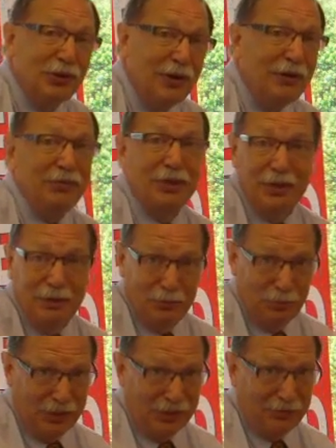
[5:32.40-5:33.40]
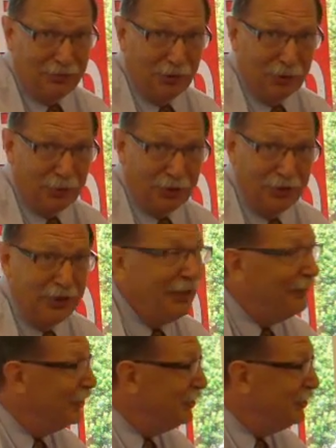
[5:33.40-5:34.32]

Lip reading: soft, make it firmer. If